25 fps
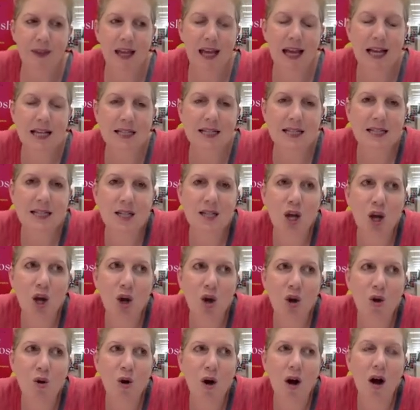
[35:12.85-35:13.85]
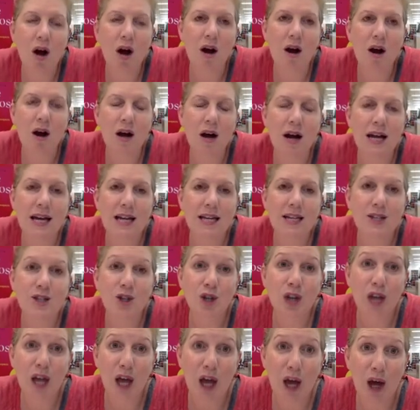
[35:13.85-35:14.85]
And so I
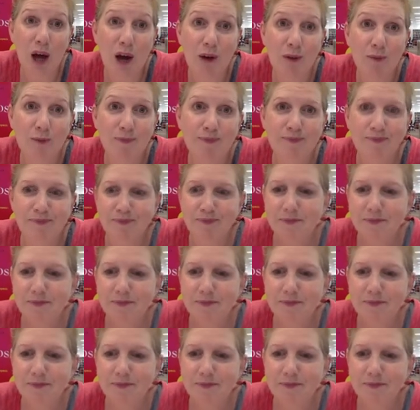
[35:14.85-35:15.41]
took it home